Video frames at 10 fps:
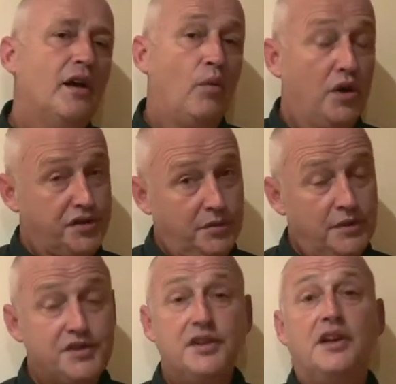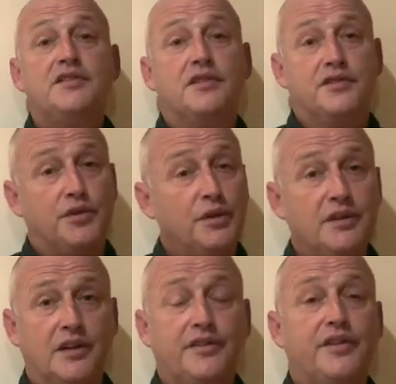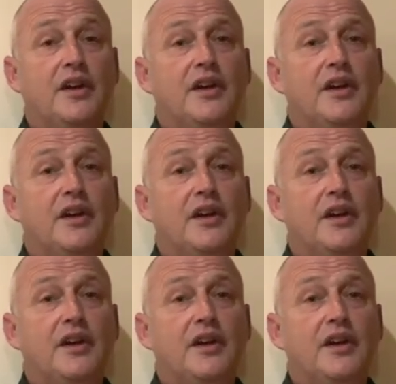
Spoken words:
washing machines and toilets,